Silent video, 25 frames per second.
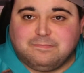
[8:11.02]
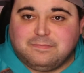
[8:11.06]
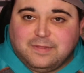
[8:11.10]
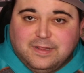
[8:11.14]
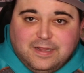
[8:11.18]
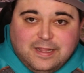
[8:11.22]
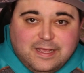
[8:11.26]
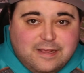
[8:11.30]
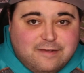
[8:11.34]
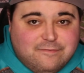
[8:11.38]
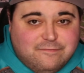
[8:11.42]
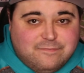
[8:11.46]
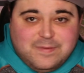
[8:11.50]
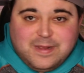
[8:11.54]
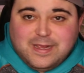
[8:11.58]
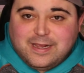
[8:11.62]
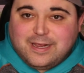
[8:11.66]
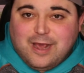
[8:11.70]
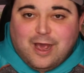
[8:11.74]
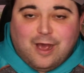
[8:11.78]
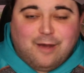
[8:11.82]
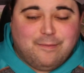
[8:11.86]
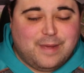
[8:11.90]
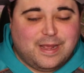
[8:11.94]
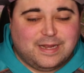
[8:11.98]
leave me
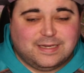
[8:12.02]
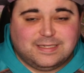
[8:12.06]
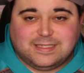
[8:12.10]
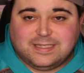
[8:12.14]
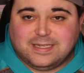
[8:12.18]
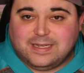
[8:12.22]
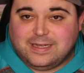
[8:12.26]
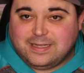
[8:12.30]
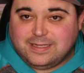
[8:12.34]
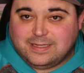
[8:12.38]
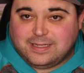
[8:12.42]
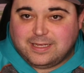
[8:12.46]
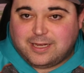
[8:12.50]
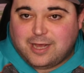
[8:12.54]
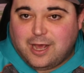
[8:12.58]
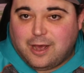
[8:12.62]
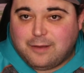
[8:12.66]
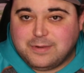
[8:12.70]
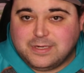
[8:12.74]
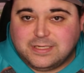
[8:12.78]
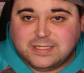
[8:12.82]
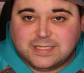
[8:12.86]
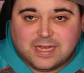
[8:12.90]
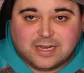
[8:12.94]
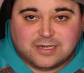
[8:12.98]
comments in the
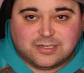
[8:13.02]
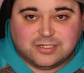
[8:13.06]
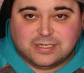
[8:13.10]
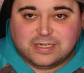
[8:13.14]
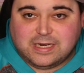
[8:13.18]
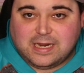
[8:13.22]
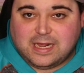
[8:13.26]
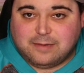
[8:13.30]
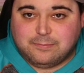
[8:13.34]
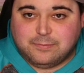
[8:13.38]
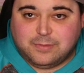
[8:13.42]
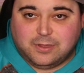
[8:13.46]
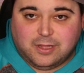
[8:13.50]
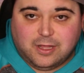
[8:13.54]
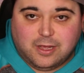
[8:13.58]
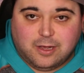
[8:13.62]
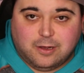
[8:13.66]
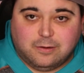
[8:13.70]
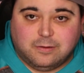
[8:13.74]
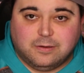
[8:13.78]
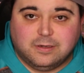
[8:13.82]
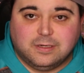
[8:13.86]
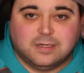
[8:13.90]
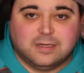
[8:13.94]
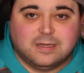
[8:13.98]
comment section down
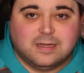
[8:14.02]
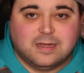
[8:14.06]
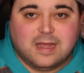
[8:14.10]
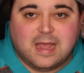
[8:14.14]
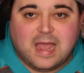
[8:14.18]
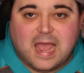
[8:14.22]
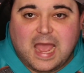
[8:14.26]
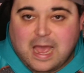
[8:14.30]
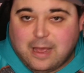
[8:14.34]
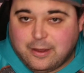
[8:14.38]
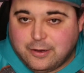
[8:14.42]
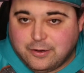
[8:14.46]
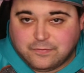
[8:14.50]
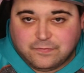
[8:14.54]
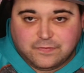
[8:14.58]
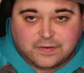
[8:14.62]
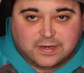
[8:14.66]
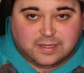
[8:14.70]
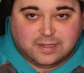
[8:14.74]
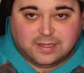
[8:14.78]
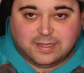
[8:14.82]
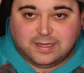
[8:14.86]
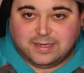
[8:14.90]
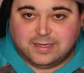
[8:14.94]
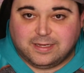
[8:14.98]
below how you're
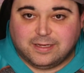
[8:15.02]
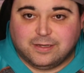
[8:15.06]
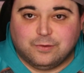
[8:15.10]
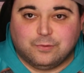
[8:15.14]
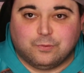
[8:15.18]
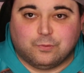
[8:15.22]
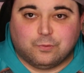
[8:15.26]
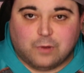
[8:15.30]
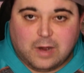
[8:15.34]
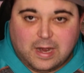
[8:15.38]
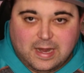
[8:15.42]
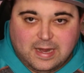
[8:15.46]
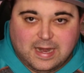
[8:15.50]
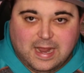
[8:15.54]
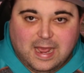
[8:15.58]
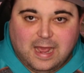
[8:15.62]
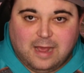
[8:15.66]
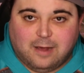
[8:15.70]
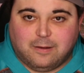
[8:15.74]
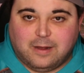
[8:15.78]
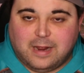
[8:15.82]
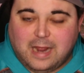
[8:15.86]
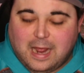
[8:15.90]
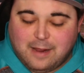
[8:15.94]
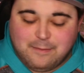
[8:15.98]
feeling right
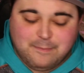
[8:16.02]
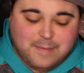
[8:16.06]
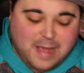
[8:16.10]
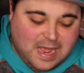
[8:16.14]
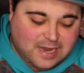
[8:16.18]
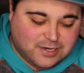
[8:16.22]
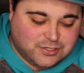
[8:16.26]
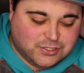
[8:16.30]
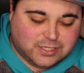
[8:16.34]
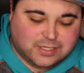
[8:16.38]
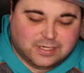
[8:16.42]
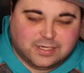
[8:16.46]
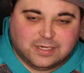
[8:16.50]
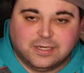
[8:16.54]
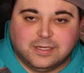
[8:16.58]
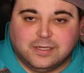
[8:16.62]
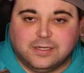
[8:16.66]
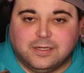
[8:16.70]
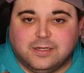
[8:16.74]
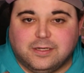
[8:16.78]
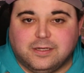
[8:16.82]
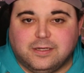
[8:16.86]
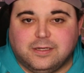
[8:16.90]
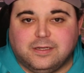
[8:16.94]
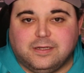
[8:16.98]
now. And I imagine,
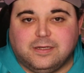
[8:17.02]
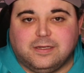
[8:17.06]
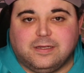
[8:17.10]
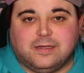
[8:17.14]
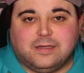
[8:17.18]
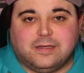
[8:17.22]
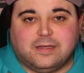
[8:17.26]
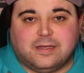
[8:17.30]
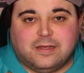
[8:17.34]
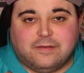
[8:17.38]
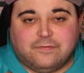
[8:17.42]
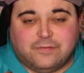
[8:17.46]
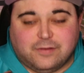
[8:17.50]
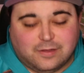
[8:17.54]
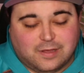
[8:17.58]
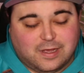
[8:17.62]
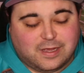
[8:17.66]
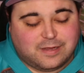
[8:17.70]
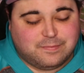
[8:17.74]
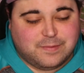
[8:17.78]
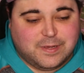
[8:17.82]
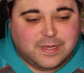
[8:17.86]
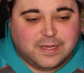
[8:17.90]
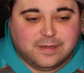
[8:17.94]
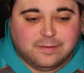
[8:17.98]
if you're
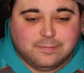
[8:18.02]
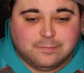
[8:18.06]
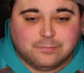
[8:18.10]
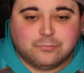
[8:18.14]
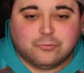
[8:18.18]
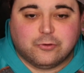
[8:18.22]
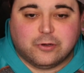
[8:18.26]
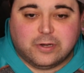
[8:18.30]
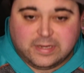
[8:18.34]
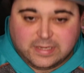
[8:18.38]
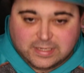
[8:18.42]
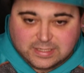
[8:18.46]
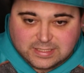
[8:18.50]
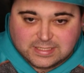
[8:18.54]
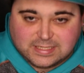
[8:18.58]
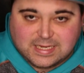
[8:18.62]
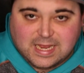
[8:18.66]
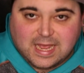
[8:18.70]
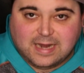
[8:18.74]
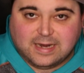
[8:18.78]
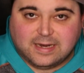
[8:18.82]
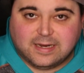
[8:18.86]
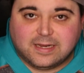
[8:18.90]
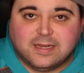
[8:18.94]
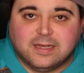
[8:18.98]
like me, pretty
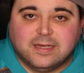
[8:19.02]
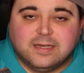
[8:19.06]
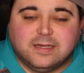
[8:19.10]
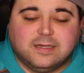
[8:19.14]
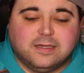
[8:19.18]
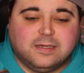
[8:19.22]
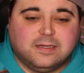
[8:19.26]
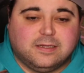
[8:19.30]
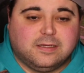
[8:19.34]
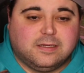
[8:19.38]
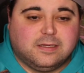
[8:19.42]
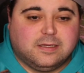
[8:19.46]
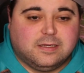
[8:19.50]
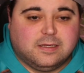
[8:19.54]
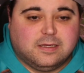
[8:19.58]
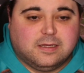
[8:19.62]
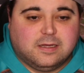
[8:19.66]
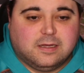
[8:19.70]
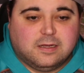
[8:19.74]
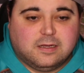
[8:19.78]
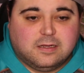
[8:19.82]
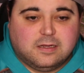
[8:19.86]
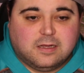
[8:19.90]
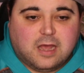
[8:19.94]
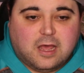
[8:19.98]
ecstatic.
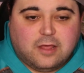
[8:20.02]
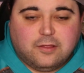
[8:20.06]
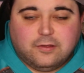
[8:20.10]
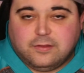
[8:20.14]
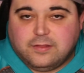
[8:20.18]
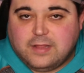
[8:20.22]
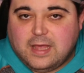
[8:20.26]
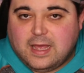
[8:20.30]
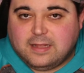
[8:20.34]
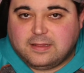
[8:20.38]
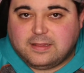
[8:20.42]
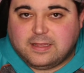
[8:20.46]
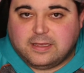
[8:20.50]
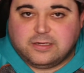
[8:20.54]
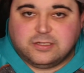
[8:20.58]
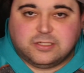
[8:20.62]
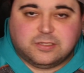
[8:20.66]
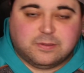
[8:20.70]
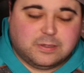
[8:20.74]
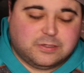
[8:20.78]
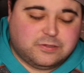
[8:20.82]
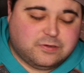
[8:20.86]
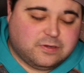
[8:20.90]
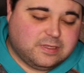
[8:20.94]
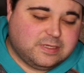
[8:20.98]
Other than that, thank you
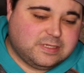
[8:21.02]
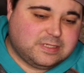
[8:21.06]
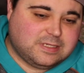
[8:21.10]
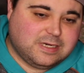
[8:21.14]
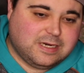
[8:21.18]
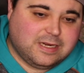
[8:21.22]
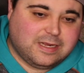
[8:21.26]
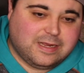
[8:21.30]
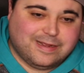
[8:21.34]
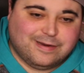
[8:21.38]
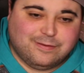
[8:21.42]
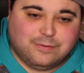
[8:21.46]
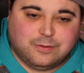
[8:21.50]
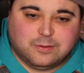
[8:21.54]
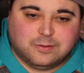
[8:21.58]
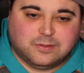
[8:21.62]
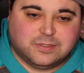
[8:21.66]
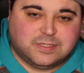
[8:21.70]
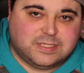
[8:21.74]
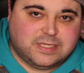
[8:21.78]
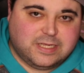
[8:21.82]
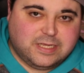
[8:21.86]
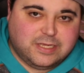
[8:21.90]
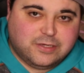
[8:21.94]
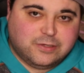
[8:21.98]
so much for listening, and we will
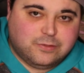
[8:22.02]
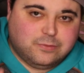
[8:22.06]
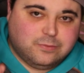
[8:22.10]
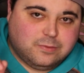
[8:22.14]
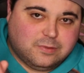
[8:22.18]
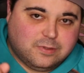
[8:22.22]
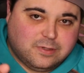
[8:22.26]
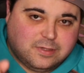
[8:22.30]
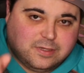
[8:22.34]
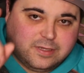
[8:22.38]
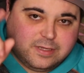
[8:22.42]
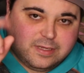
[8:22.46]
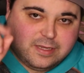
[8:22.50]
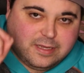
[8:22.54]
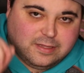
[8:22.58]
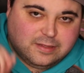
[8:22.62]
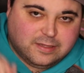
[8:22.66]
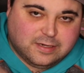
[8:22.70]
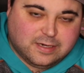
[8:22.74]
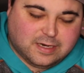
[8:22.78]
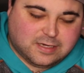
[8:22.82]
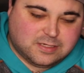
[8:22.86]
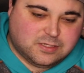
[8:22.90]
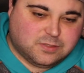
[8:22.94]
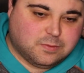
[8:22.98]
see you in
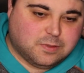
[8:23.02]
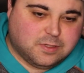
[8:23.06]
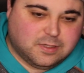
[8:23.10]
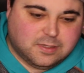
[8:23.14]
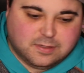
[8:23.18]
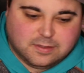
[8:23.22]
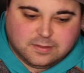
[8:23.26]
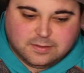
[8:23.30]
the next one.